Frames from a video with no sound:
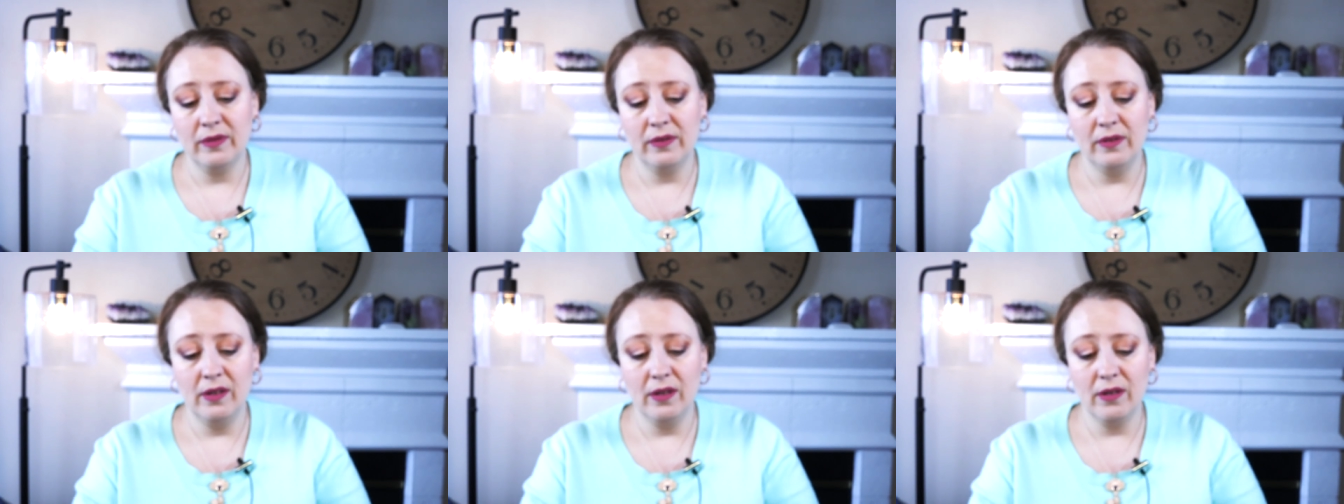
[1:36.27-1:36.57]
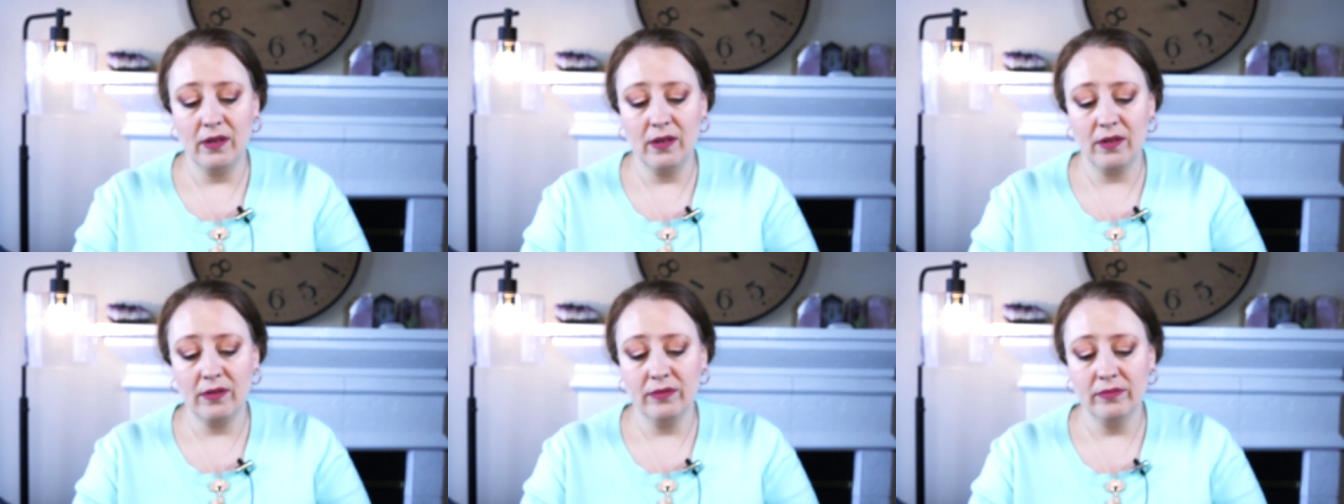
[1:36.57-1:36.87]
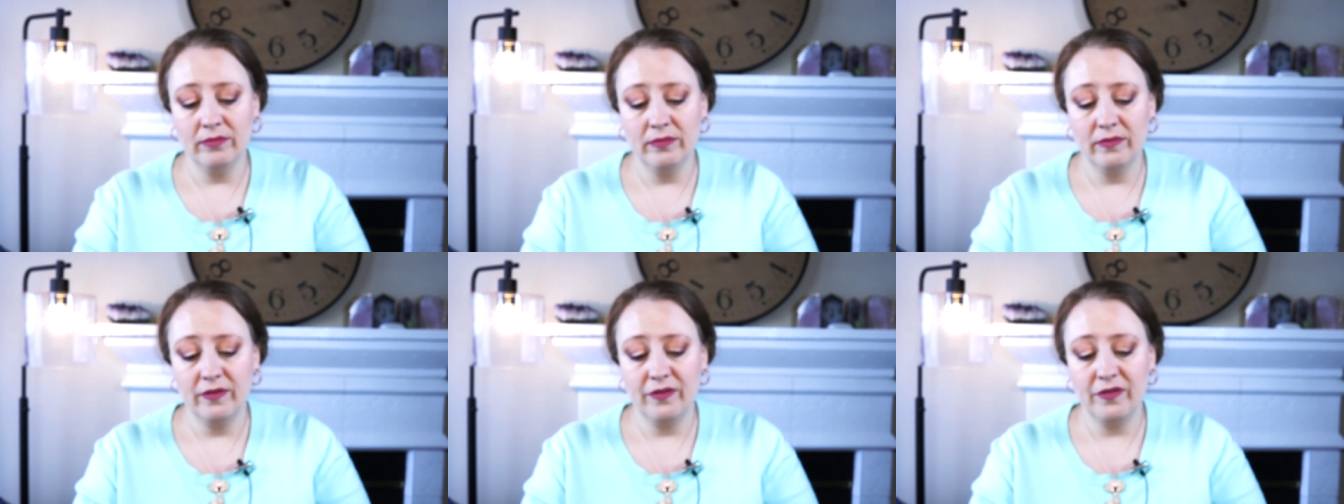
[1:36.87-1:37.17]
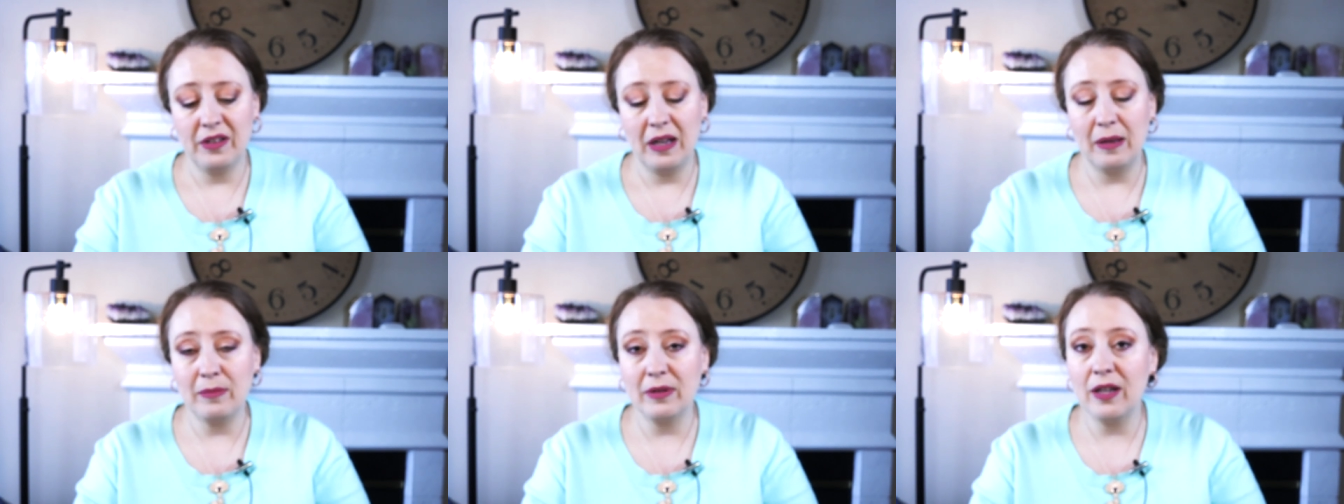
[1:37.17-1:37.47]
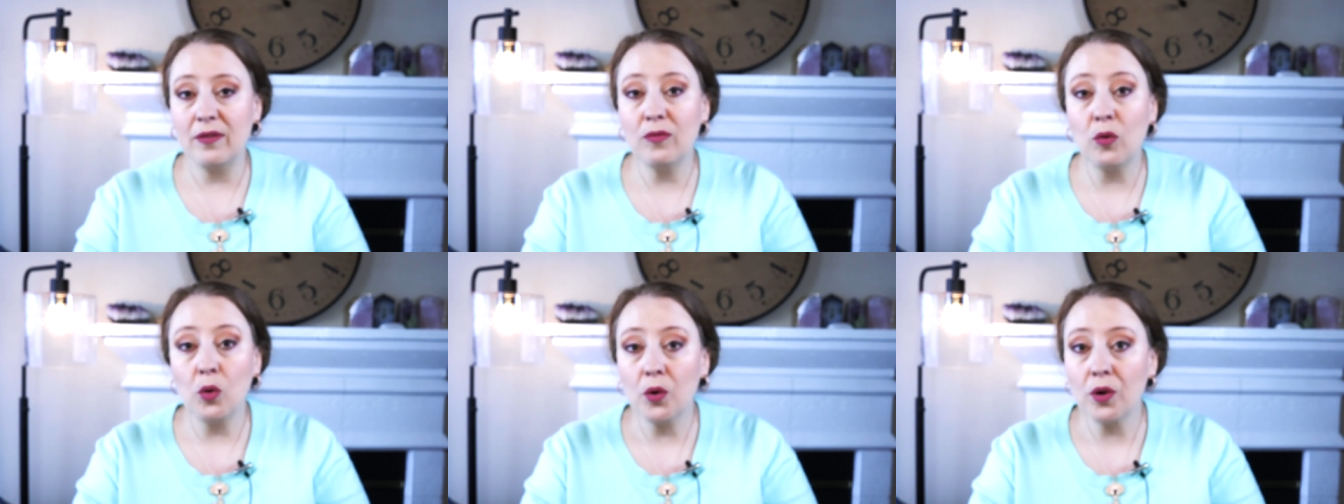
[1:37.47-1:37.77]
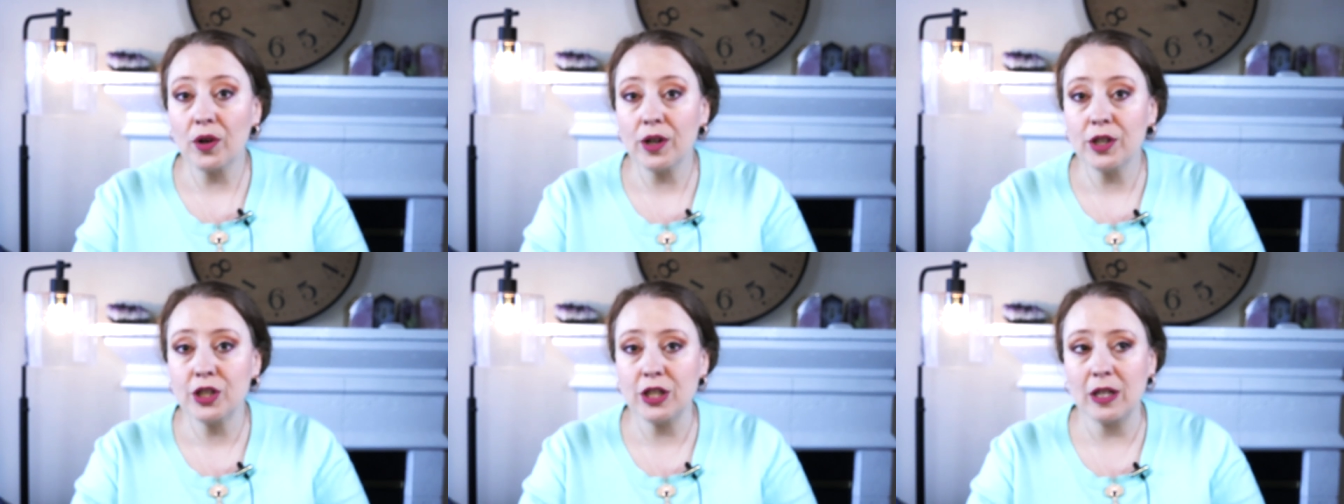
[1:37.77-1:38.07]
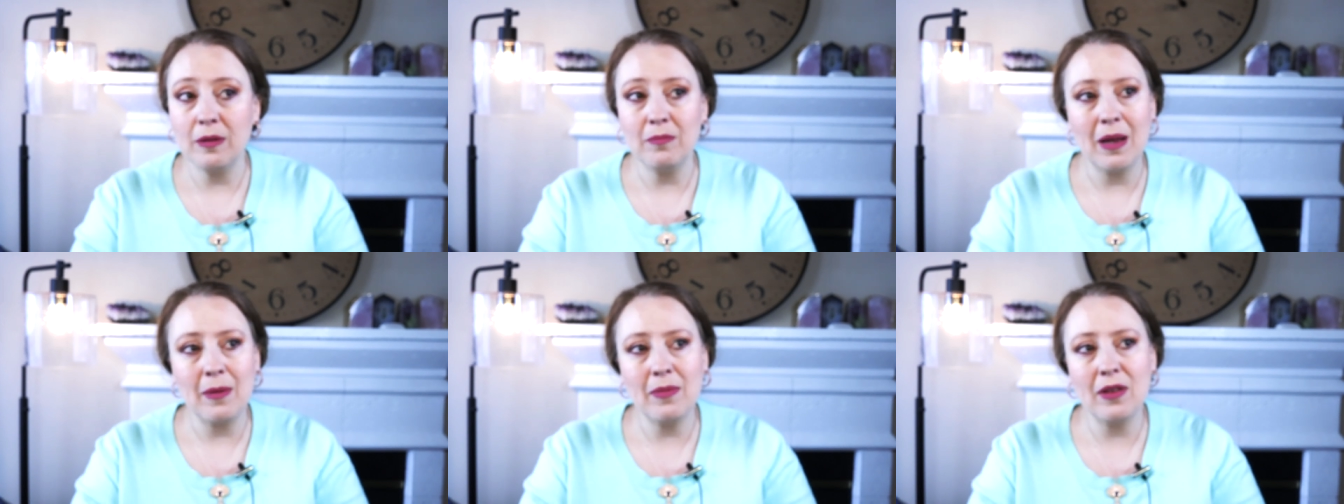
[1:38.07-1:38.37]
their family of
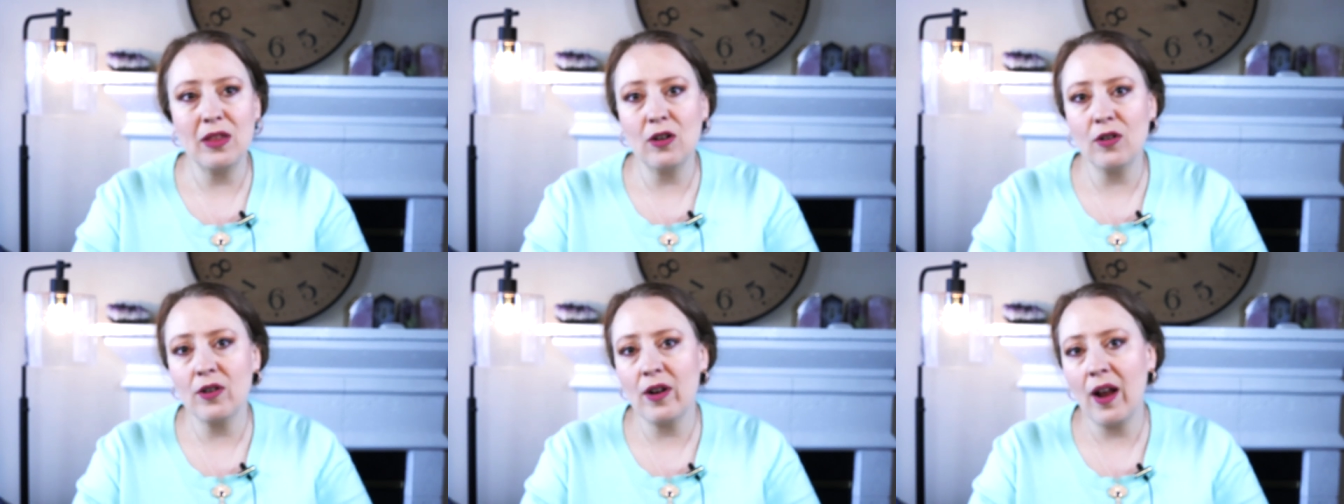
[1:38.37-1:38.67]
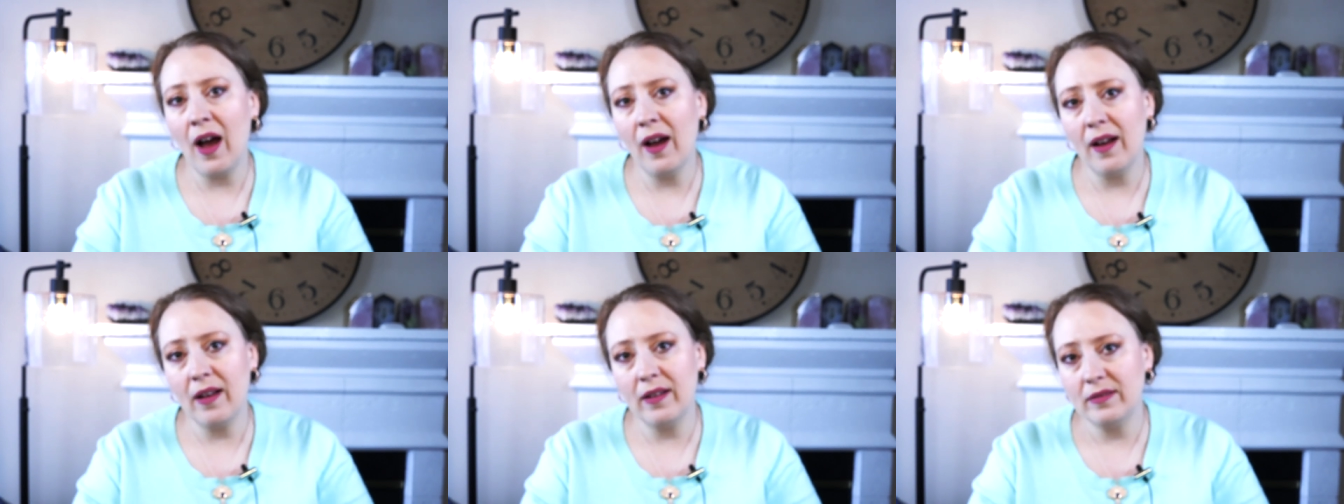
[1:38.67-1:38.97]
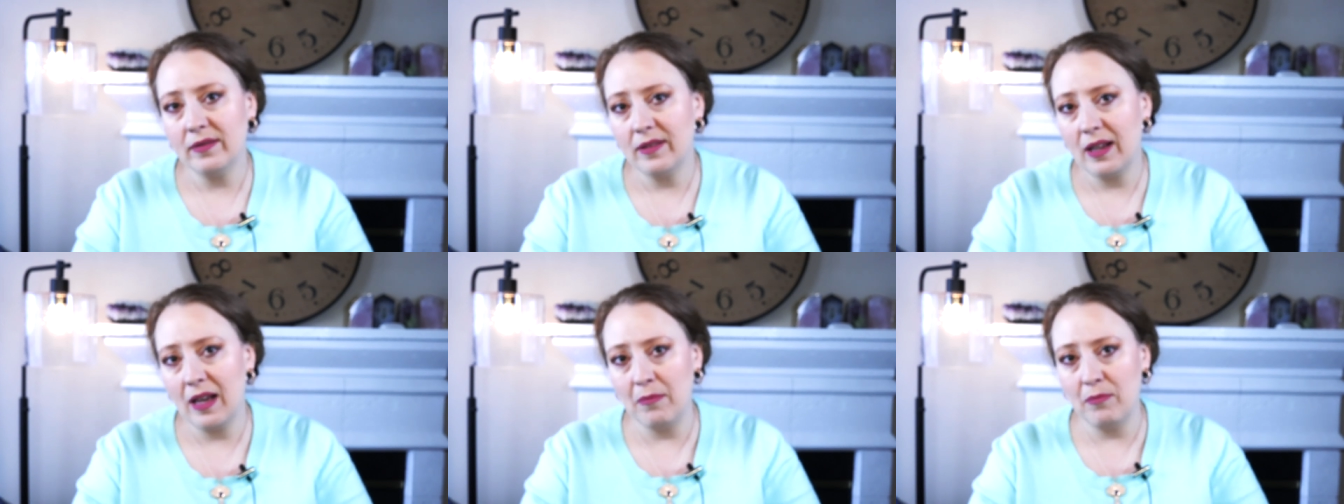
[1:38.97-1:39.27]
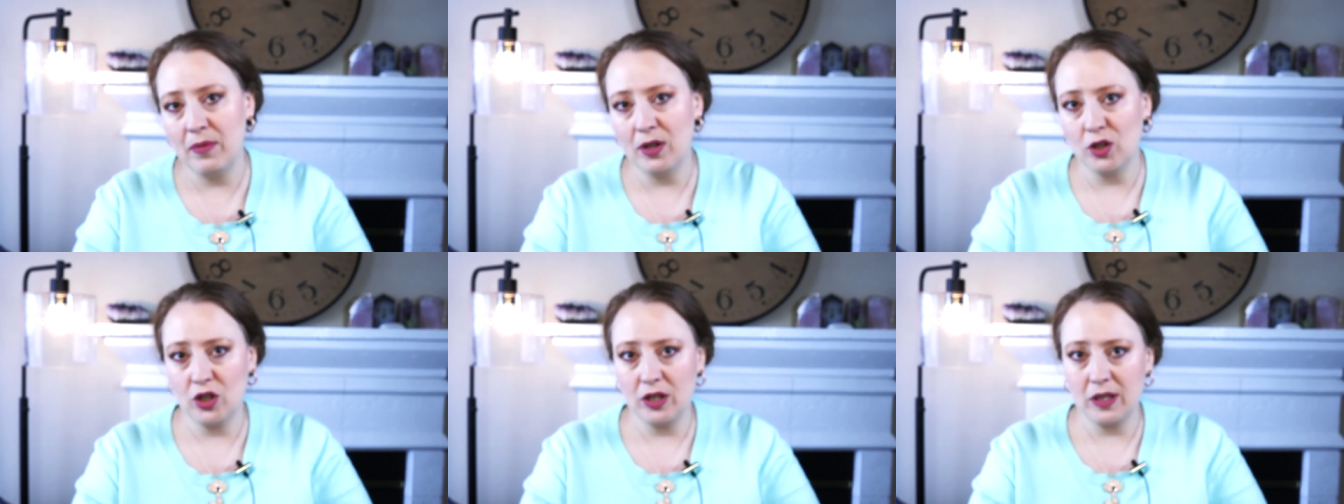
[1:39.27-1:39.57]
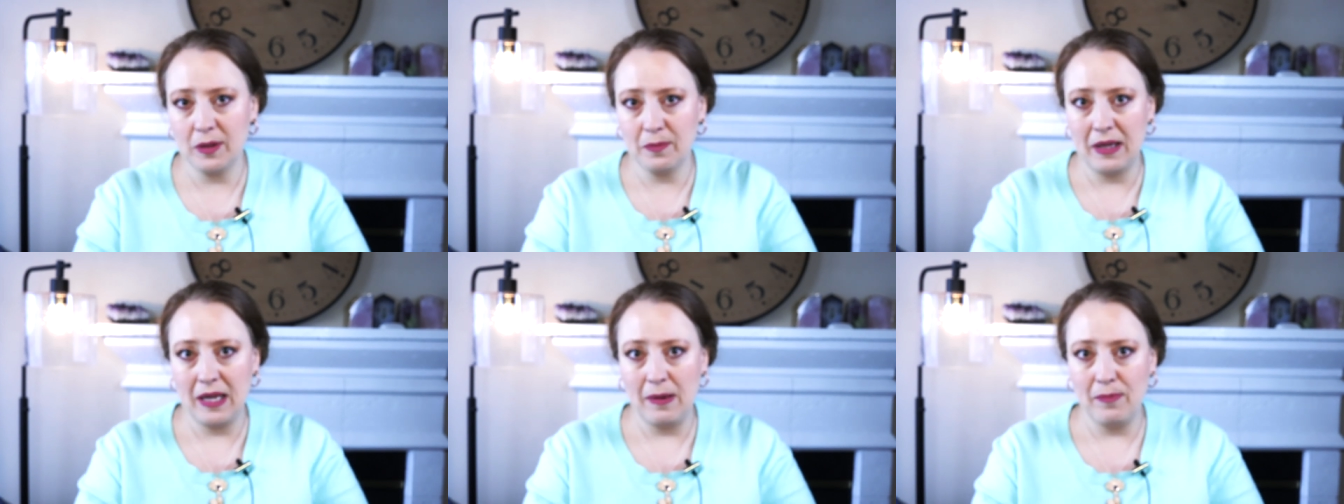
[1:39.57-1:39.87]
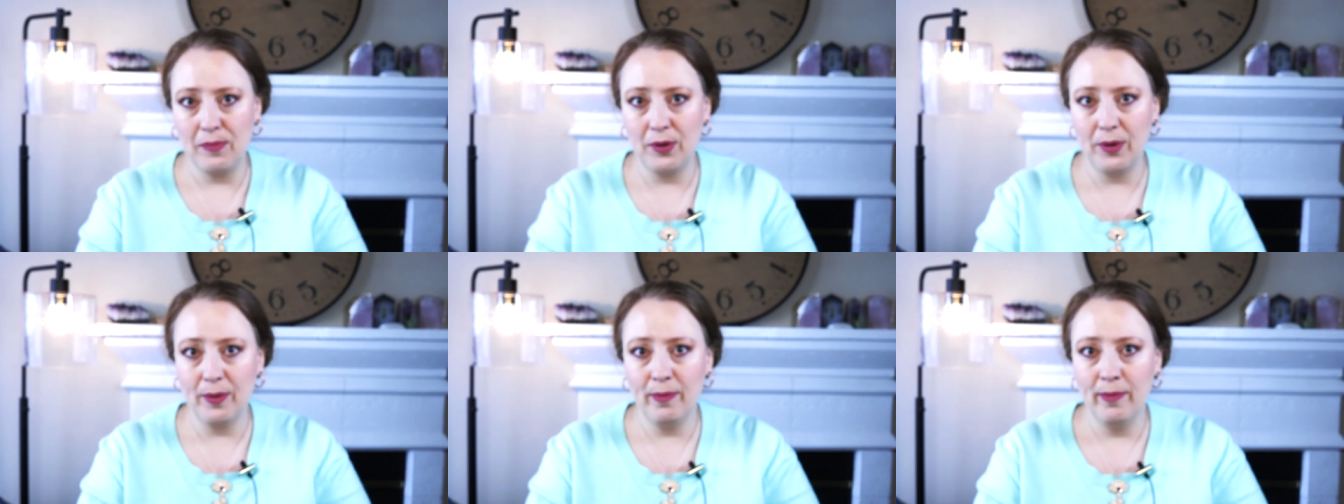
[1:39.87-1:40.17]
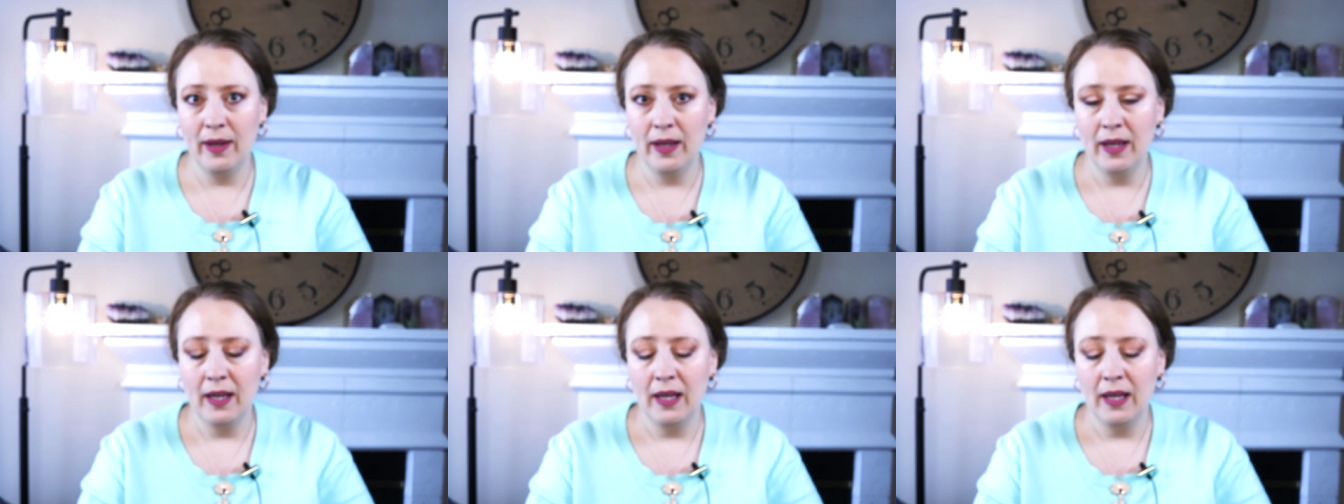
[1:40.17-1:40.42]
origin, maybe they're not ambitious people.